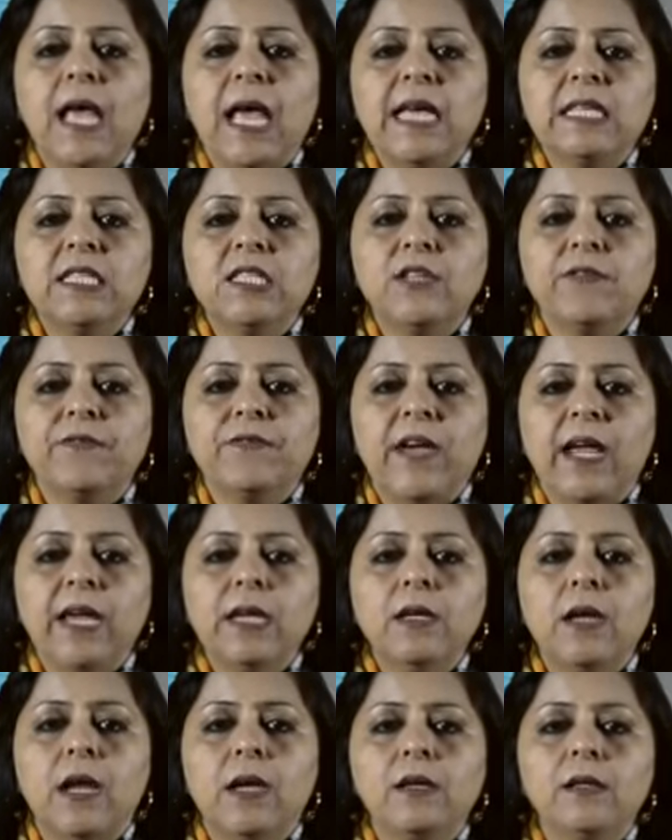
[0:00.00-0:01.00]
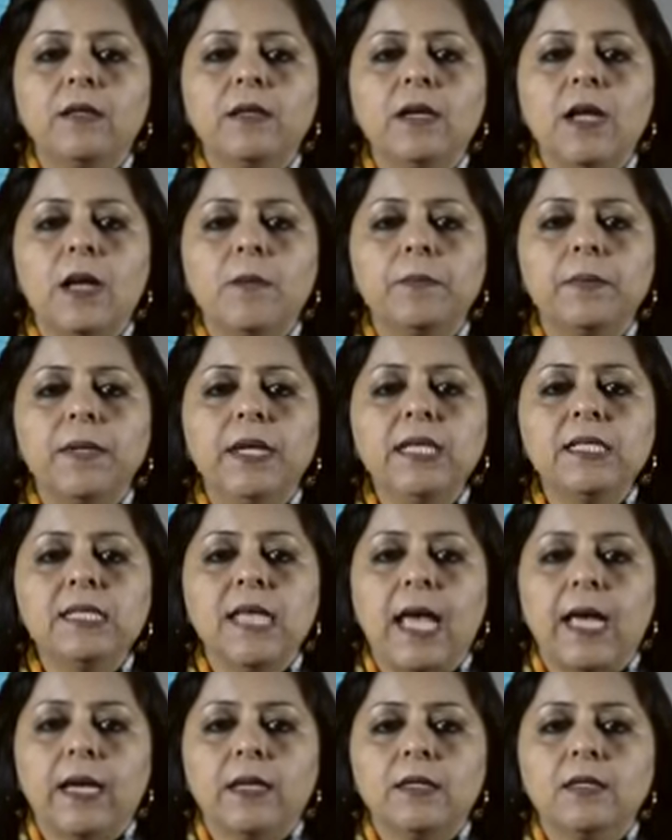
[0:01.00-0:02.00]
as defined under the Companies
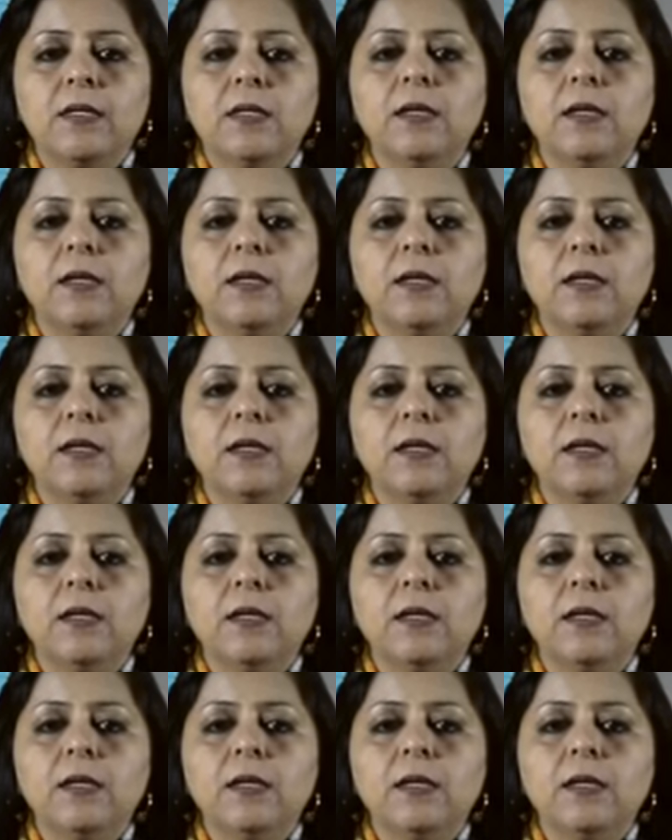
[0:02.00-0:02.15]
Act